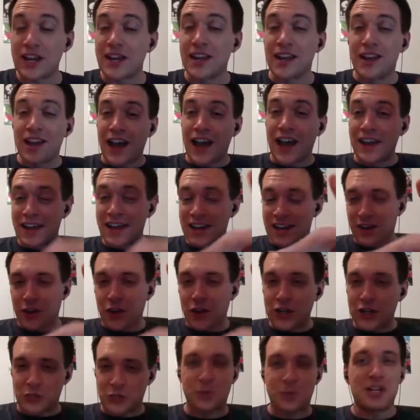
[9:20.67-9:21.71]
literally. And
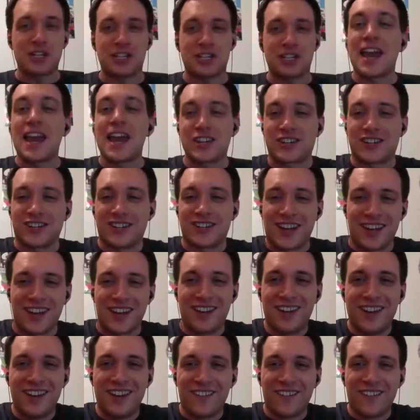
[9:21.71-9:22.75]
then I've got a Switch
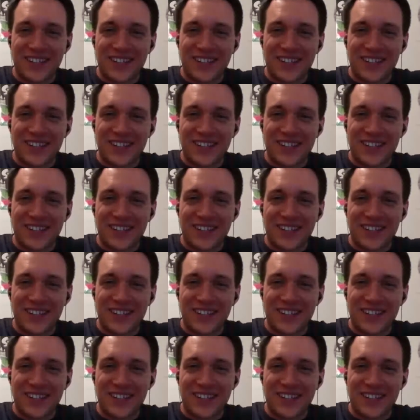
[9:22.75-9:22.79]
section,